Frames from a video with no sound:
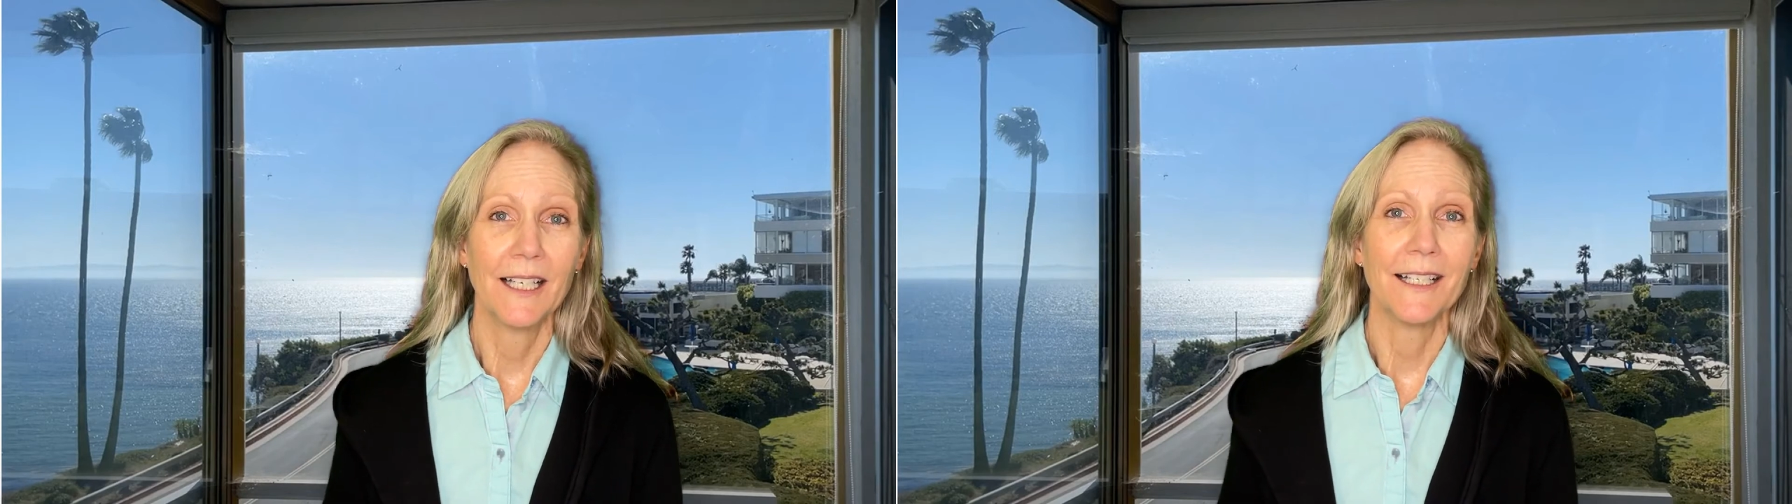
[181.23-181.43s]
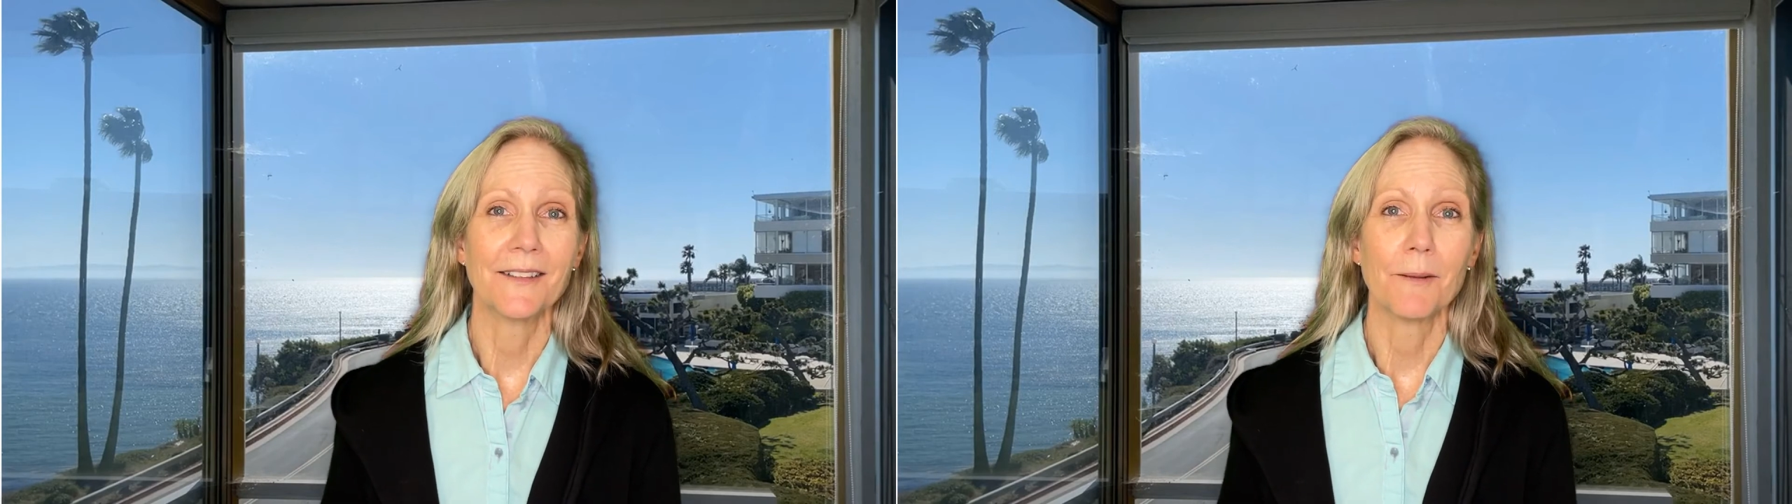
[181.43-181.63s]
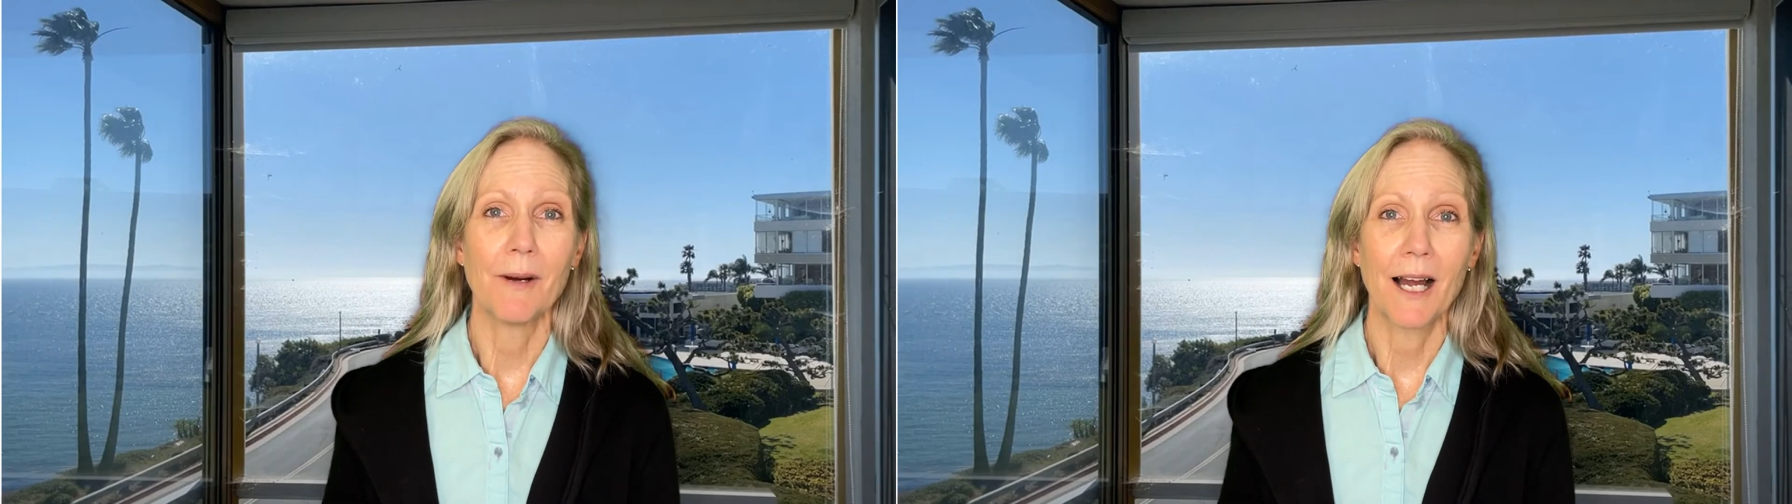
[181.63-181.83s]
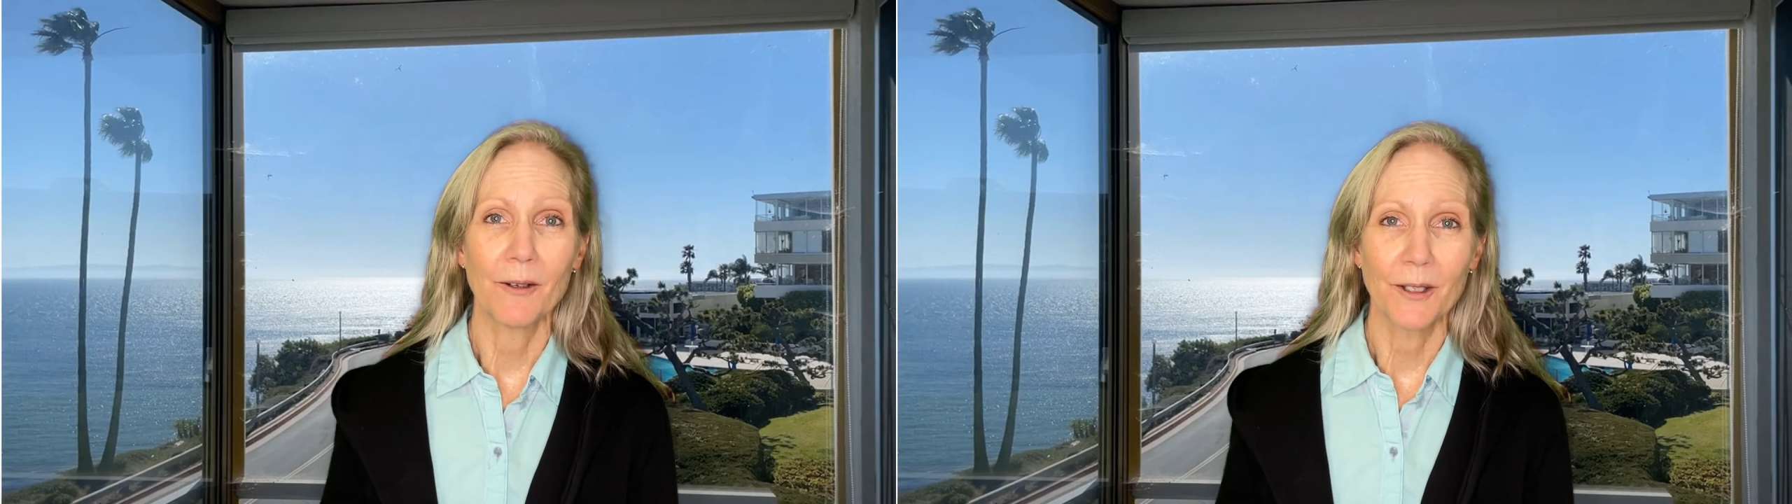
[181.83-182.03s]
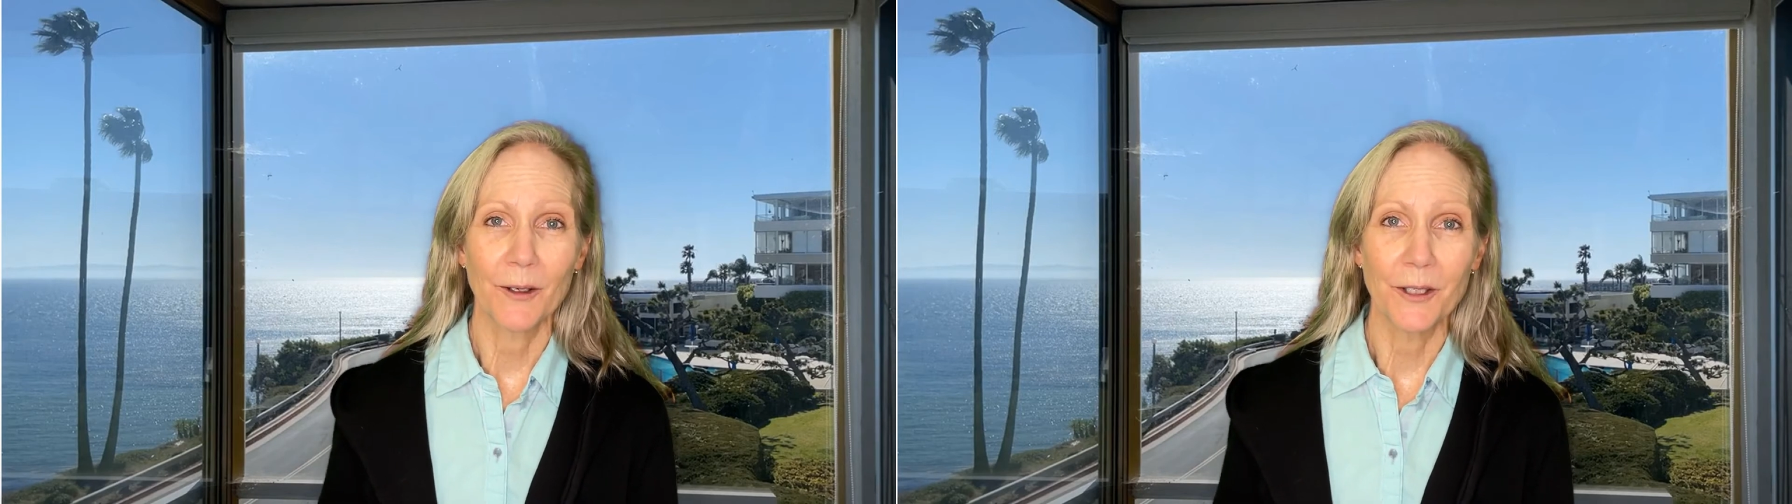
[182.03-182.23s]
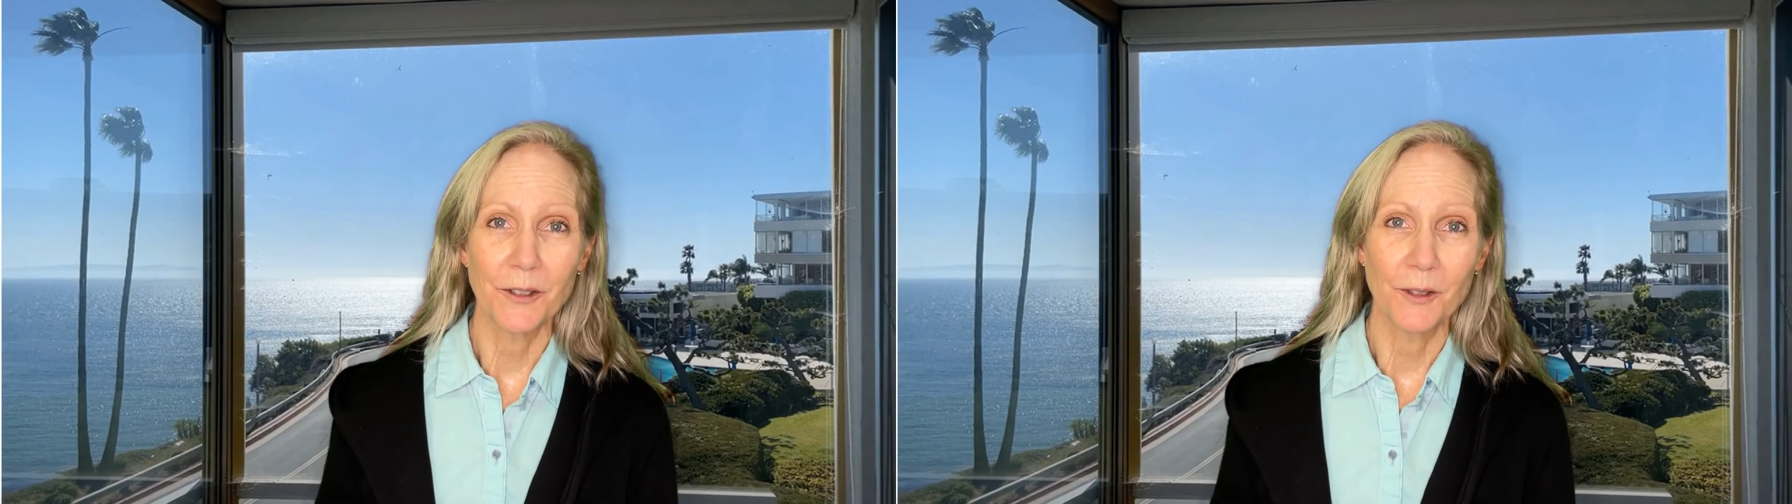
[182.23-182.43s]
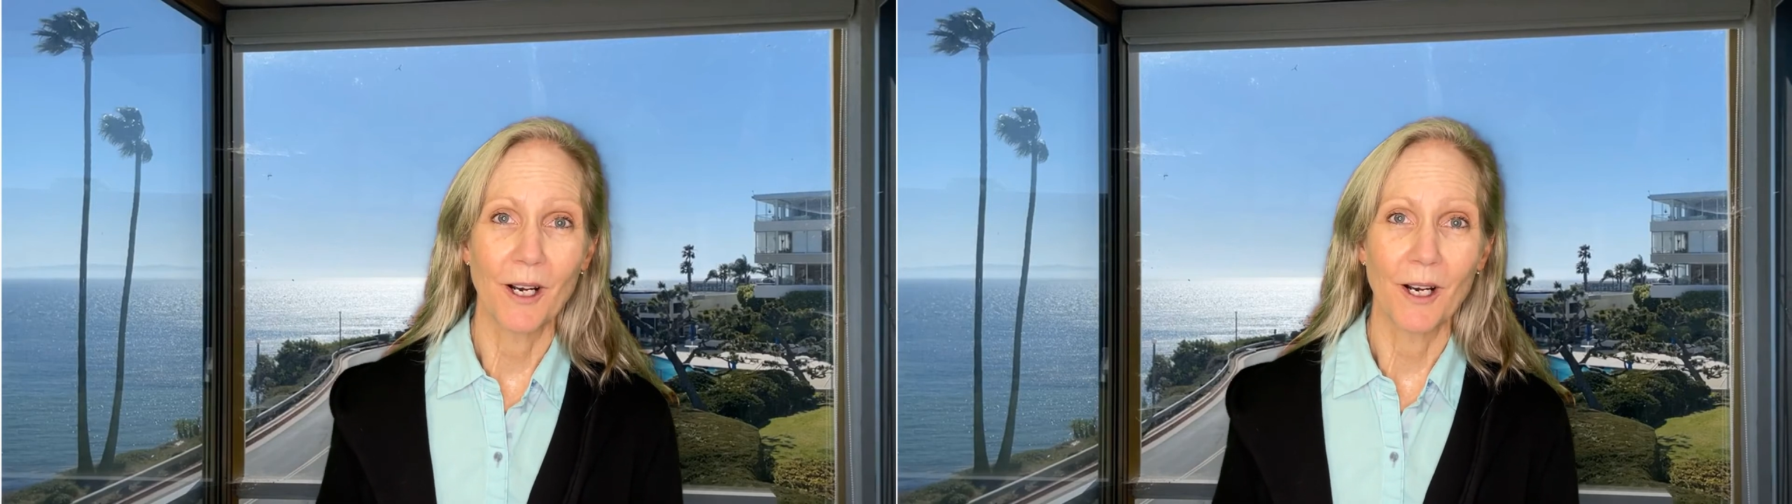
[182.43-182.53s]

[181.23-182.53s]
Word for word: is about three thousand two